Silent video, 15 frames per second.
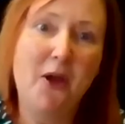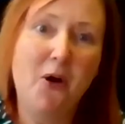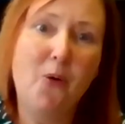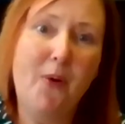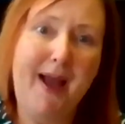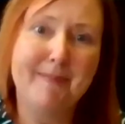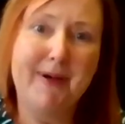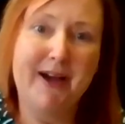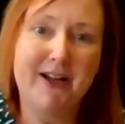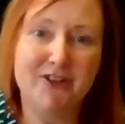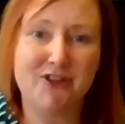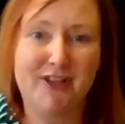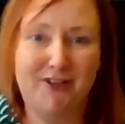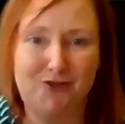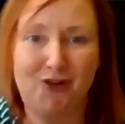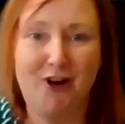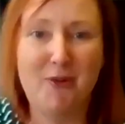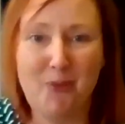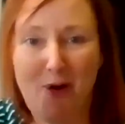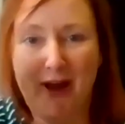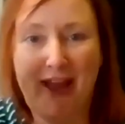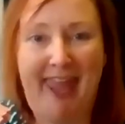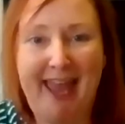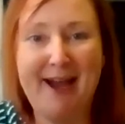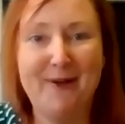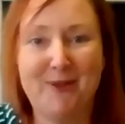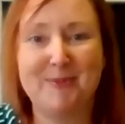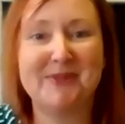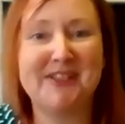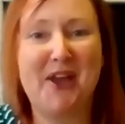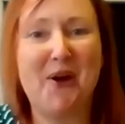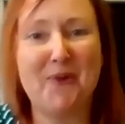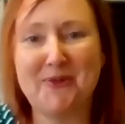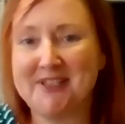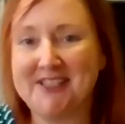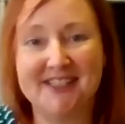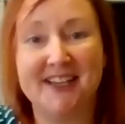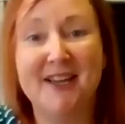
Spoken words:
well, how much? And they're trying to work it out themselves.